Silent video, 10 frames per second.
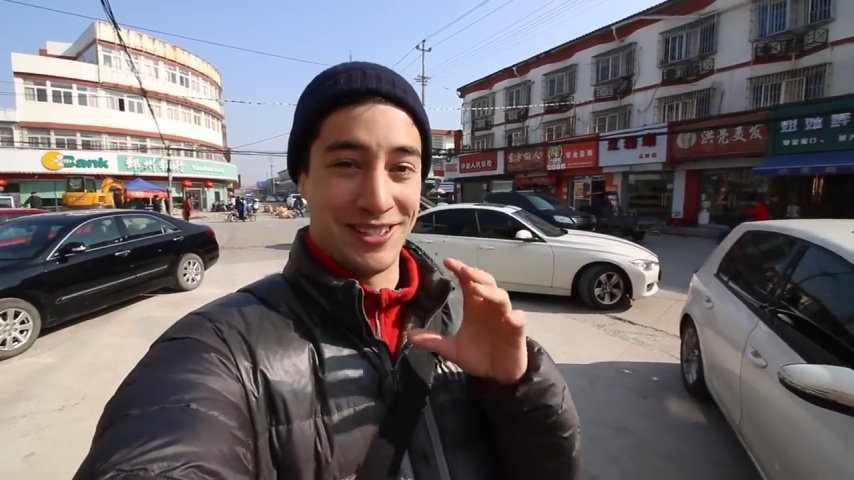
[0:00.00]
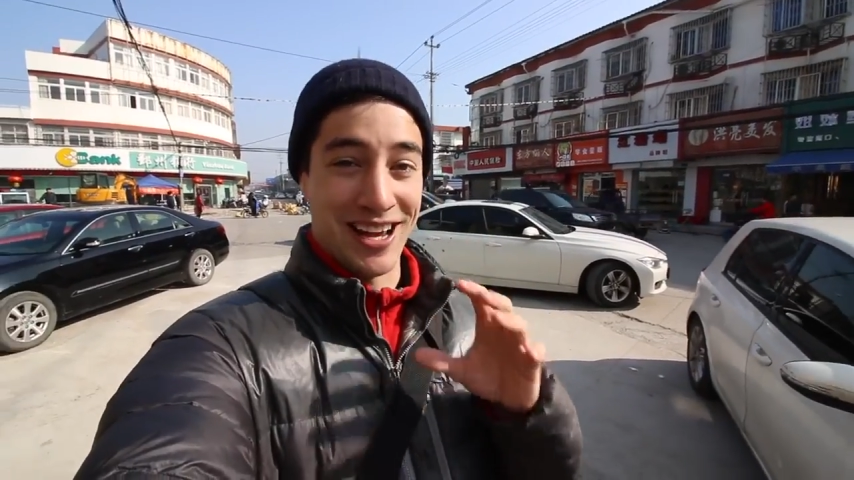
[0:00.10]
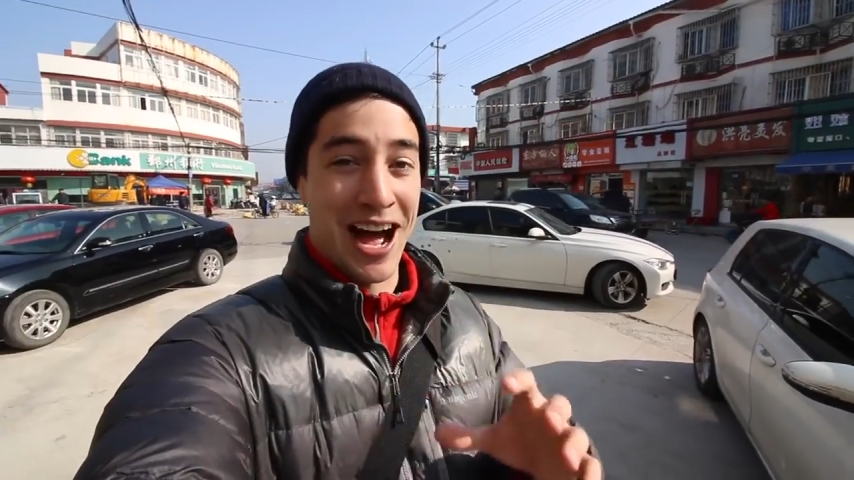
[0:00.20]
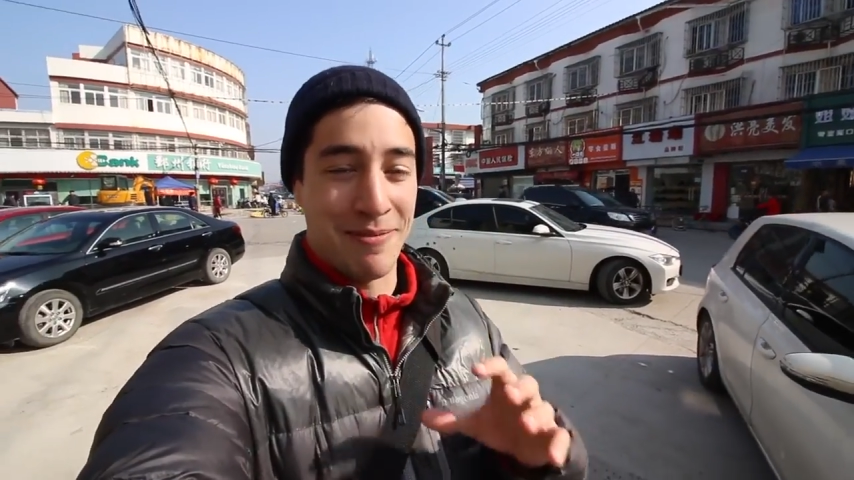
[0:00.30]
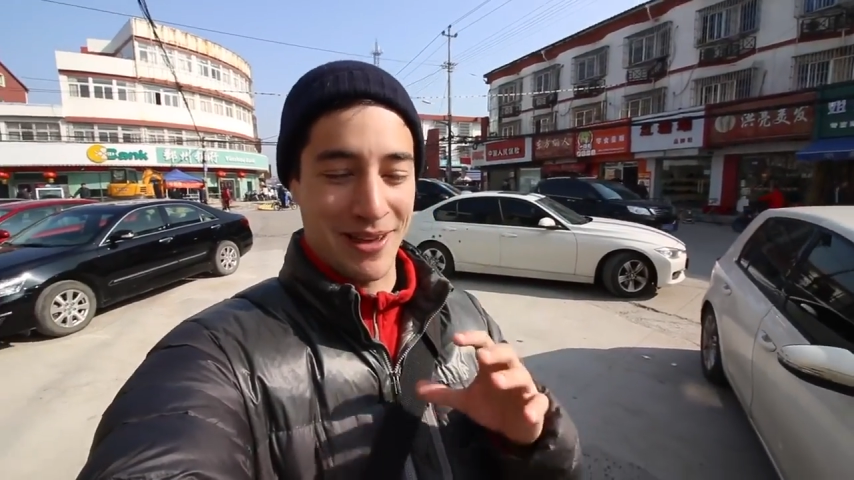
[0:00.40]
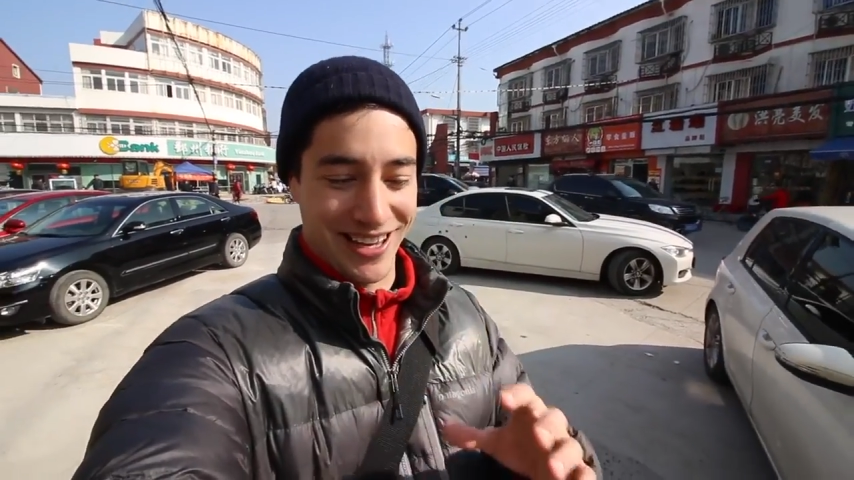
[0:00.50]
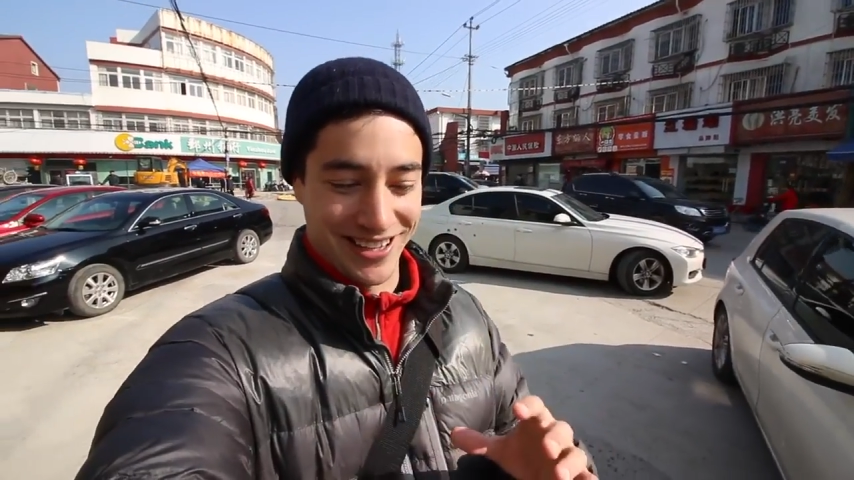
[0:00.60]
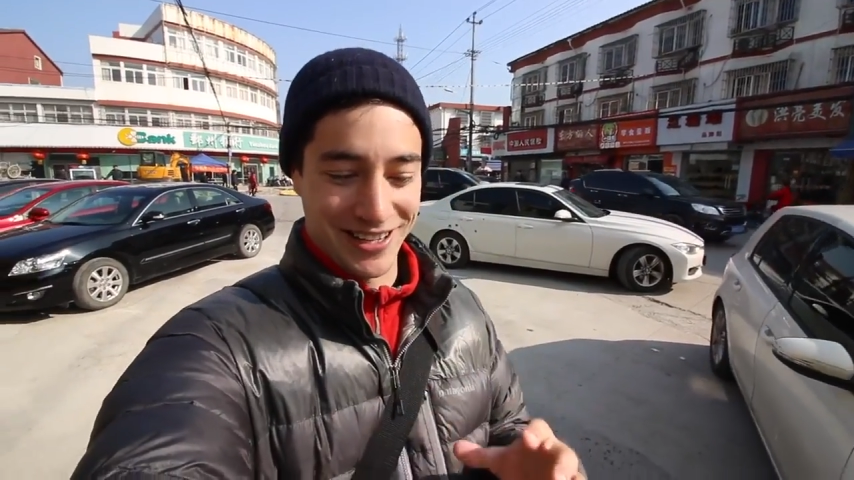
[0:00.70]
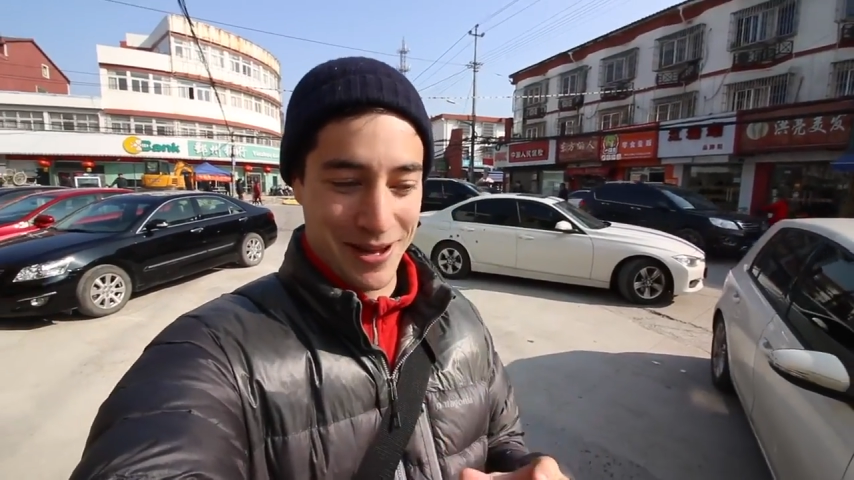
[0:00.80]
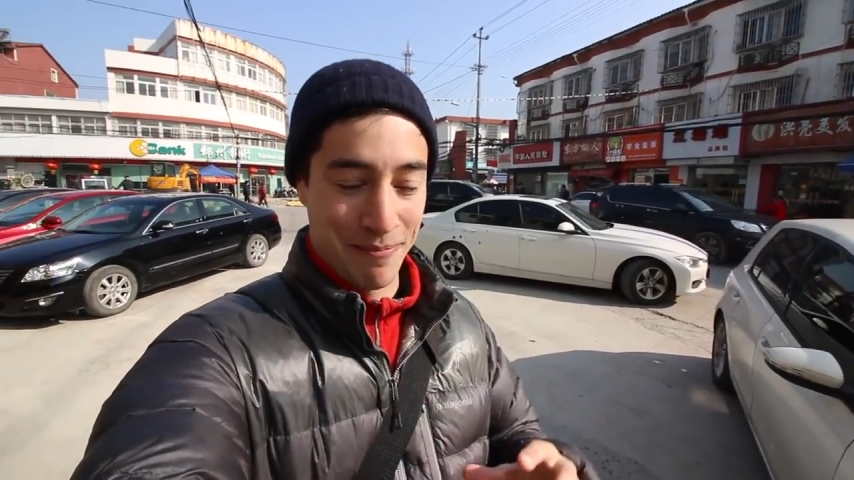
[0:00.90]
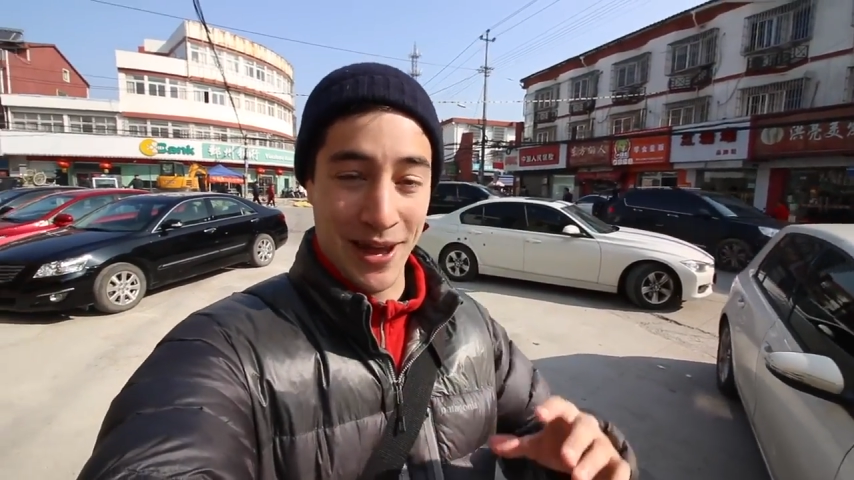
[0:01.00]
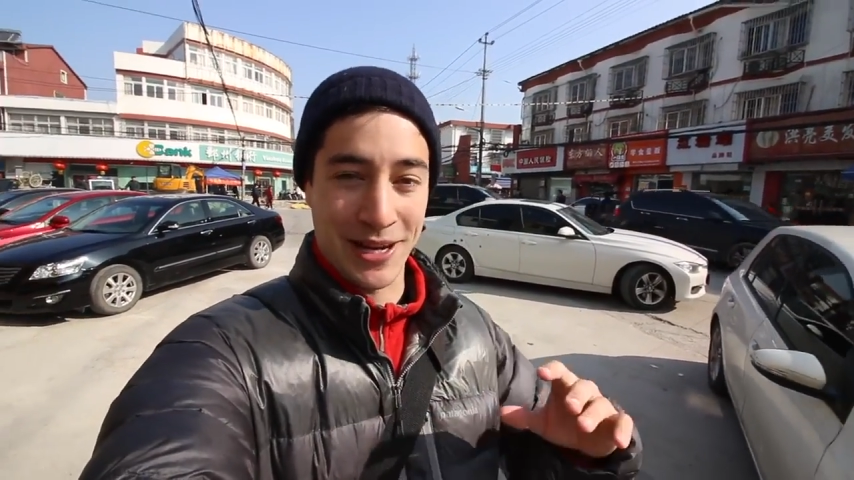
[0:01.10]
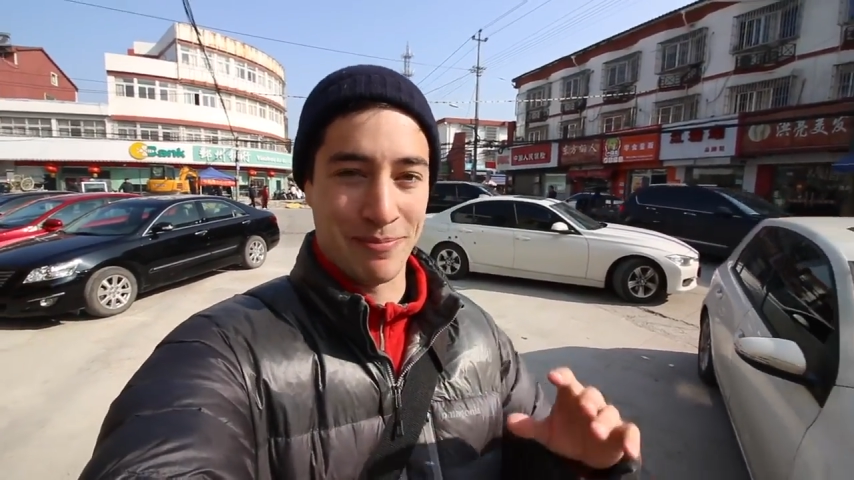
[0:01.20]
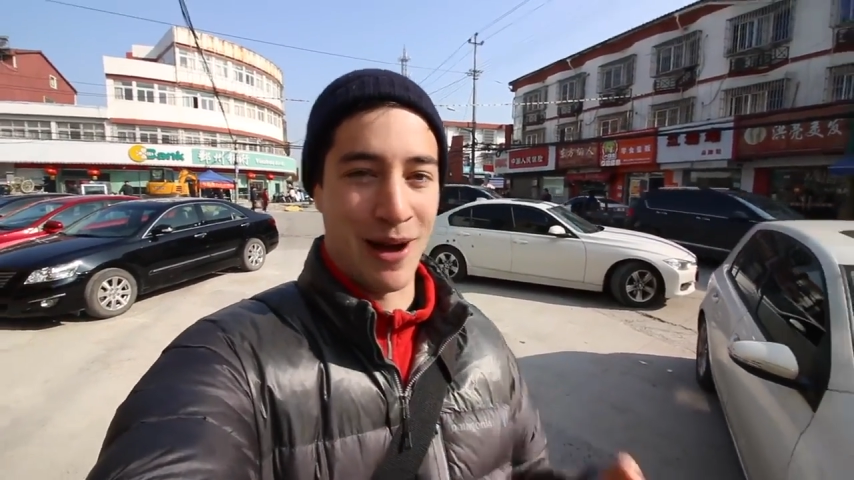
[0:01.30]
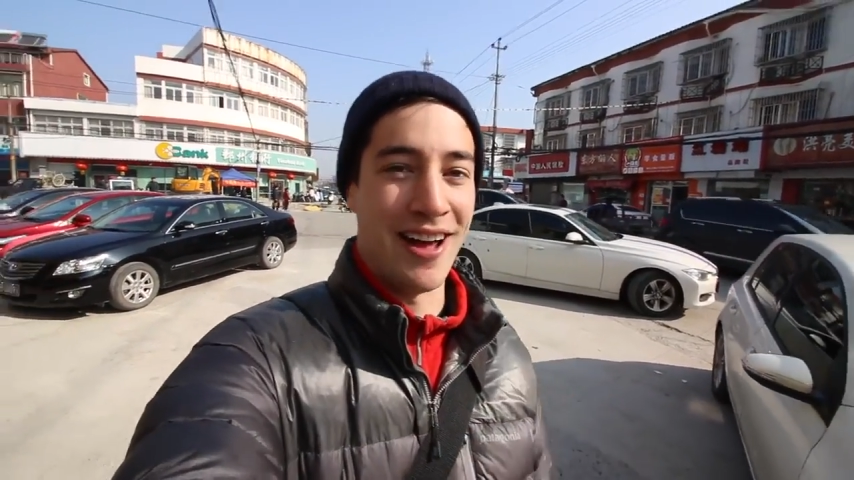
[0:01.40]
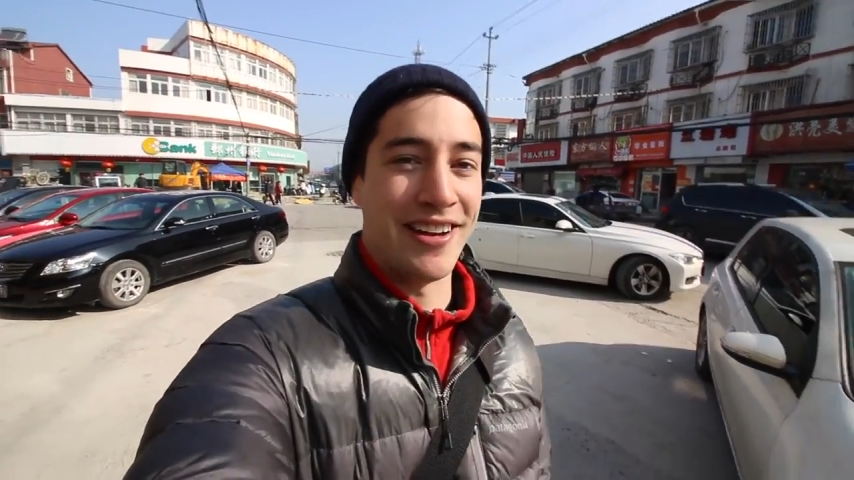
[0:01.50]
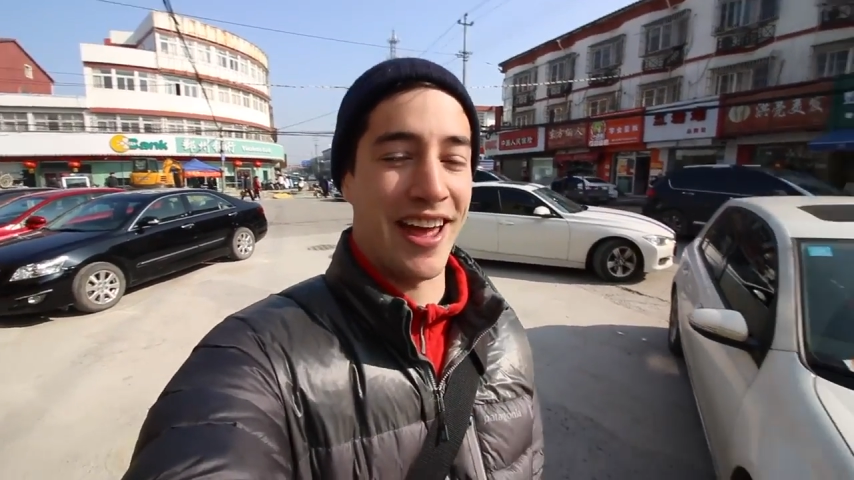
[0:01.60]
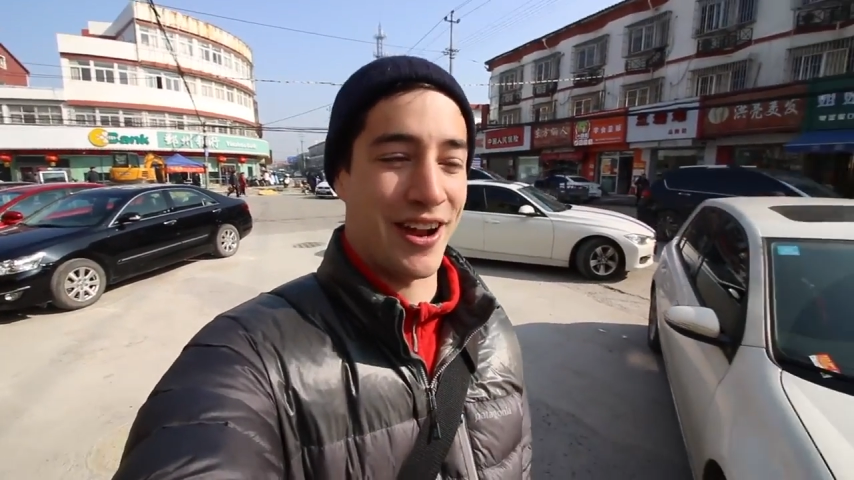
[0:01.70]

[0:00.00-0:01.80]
dabbing, the baked bun,